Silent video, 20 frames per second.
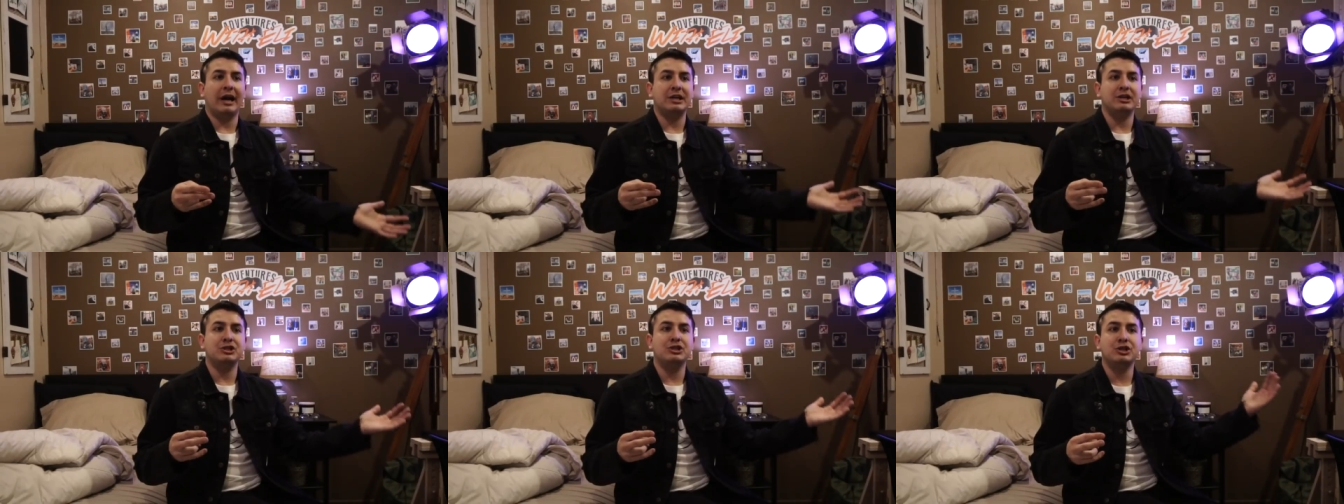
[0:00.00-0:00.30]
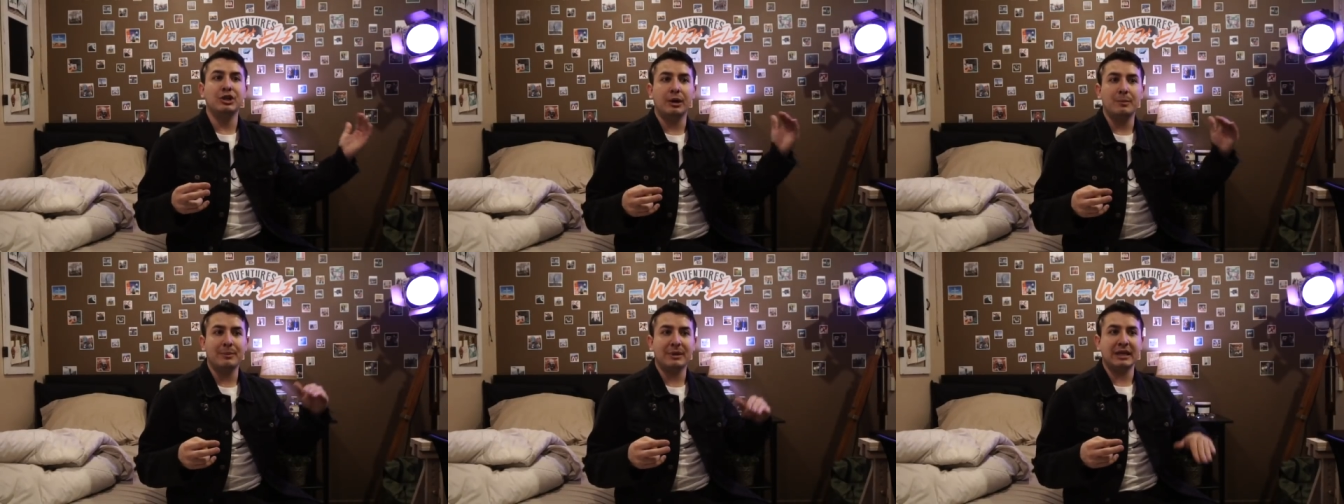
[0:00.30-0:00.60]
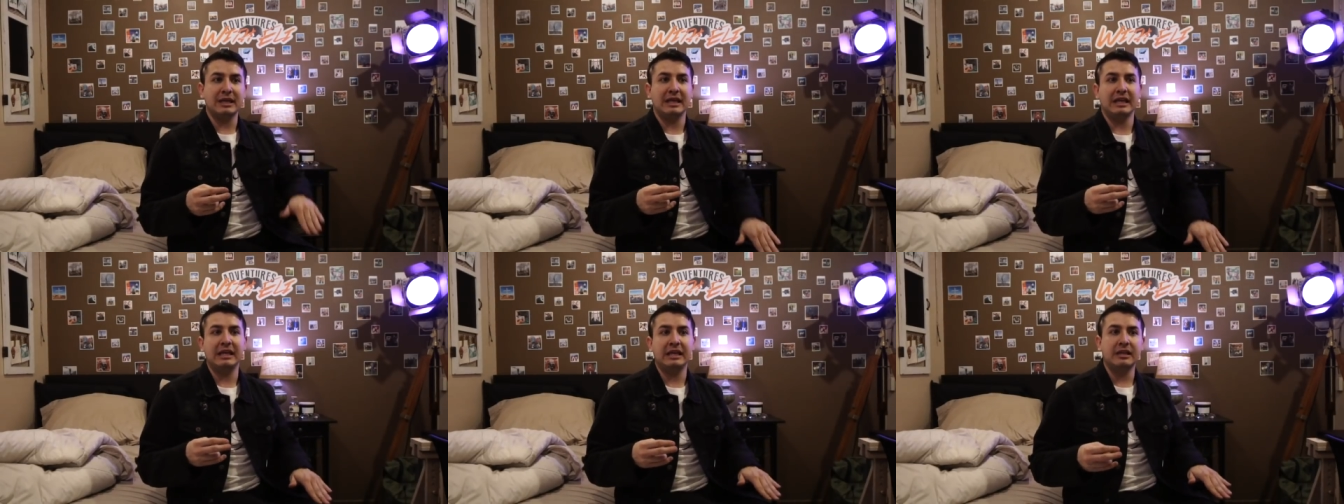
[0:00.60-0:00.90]
I jump
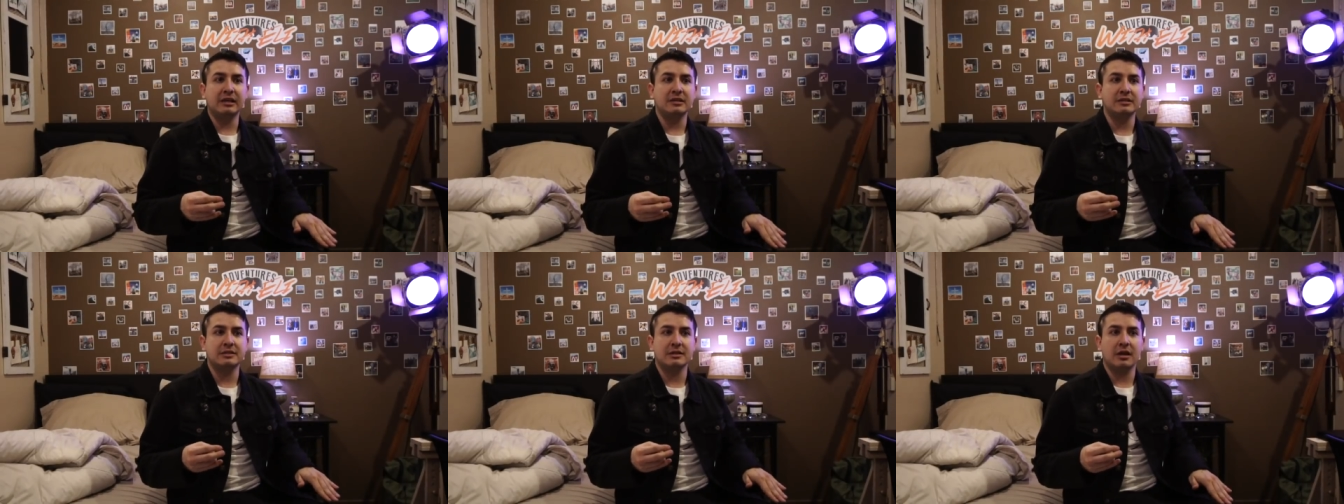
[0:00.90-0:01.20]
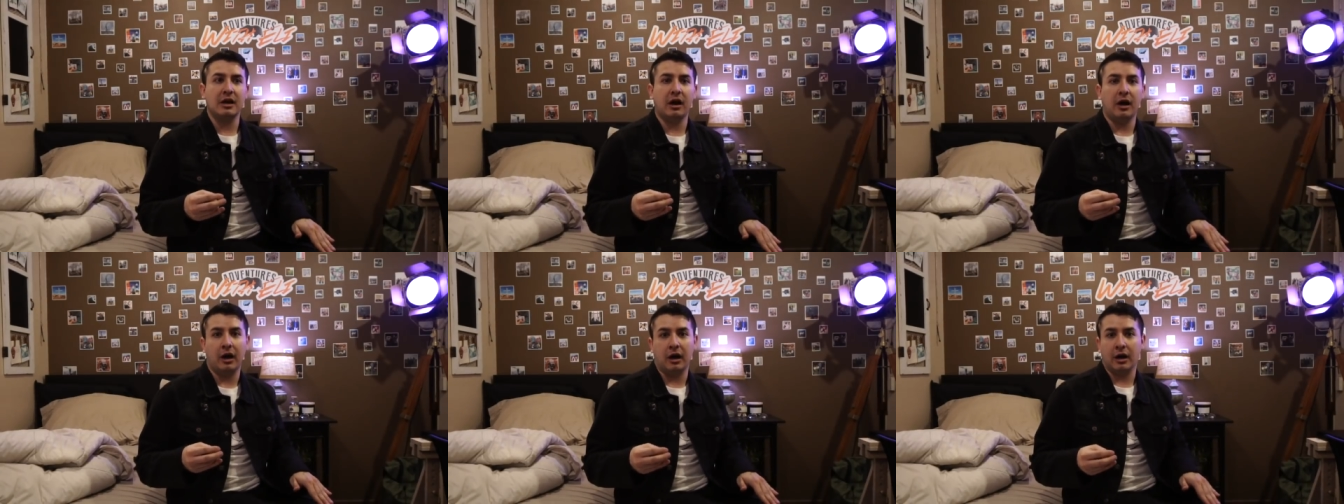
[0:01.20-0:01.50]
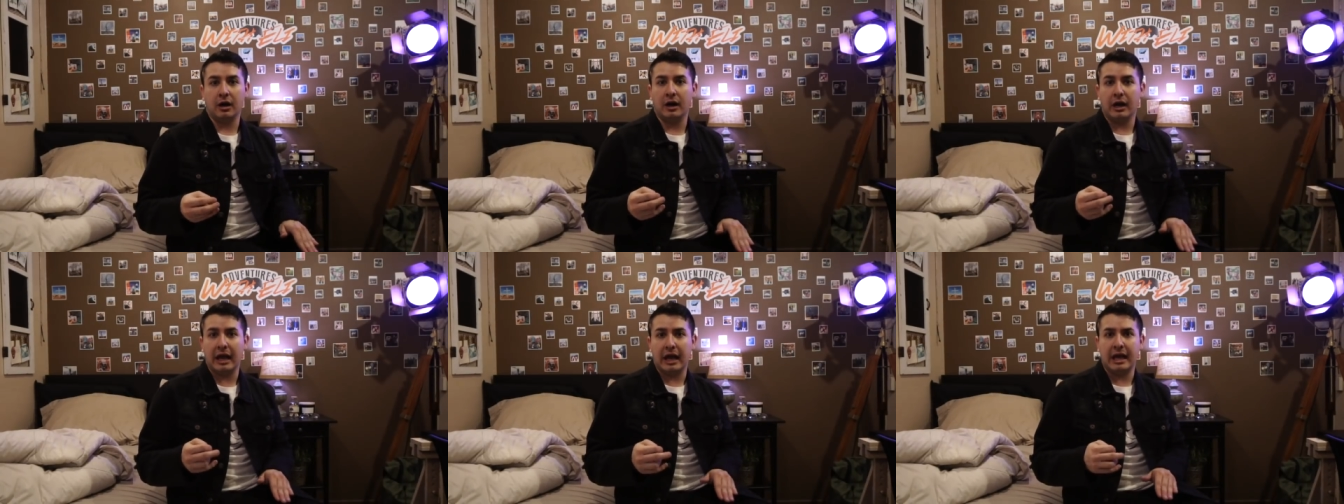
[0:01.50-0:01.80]
in Ian's
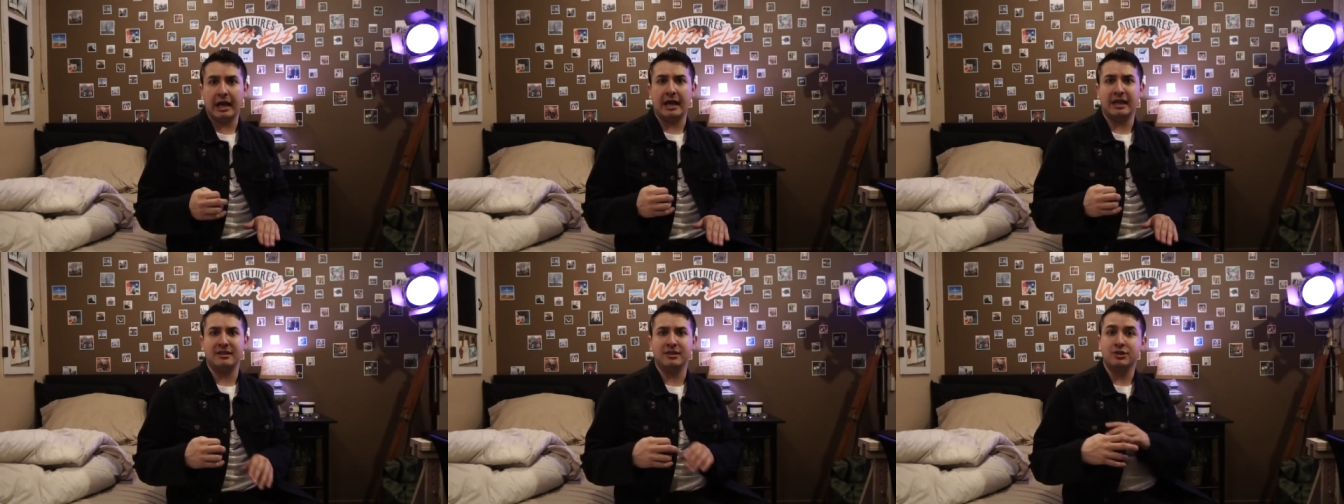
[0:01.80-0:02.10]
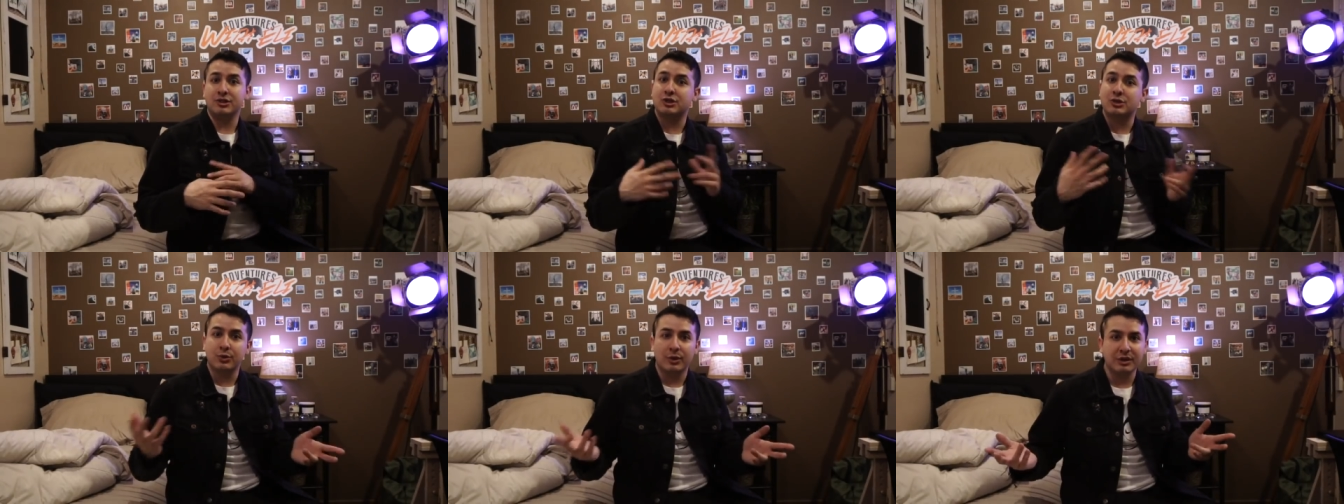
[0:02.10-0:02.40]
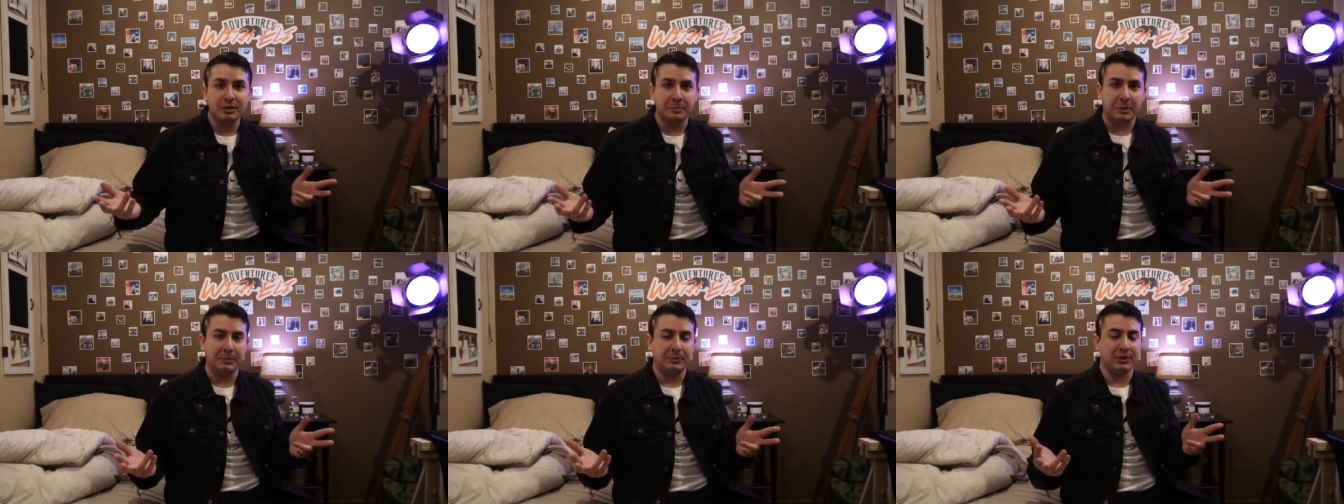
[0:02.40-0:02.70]
car, and there's two
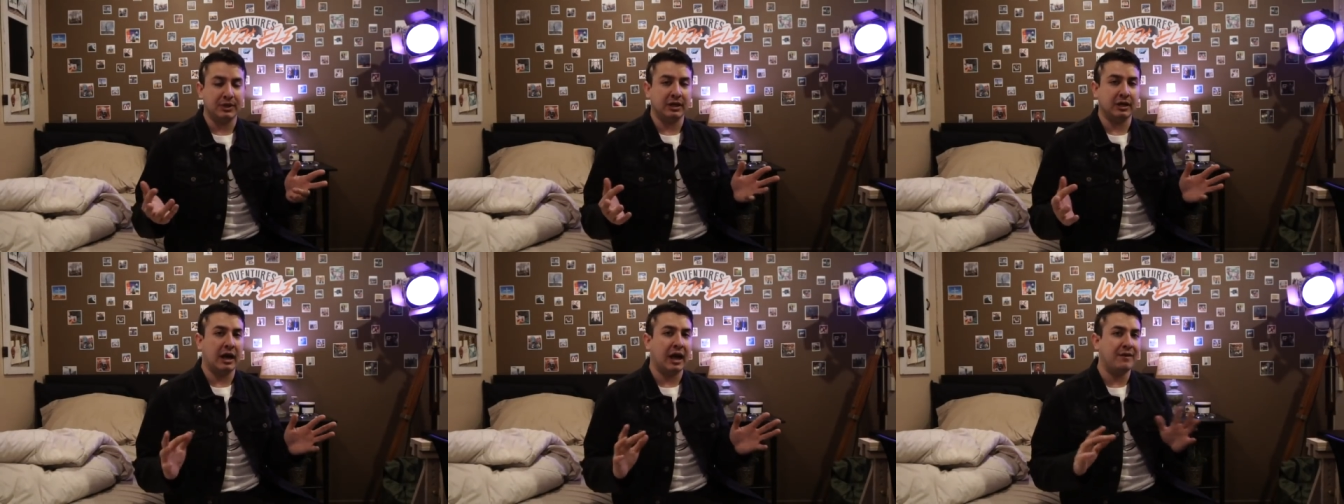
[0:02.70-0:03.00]
other people there.